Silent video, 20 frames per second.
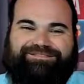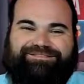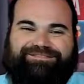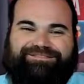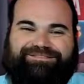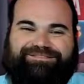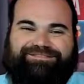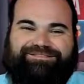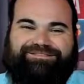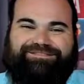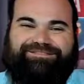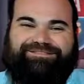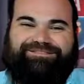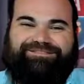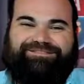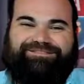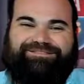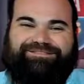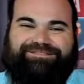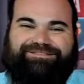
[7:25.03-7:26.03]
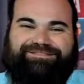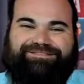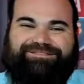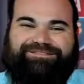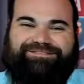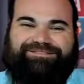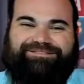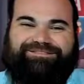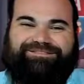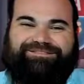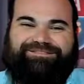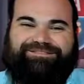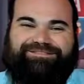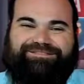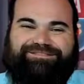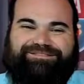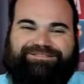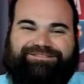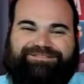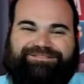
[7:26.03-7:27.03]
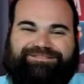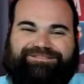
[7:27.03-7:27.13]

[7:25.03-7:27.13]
No words are spoken by the person on screen.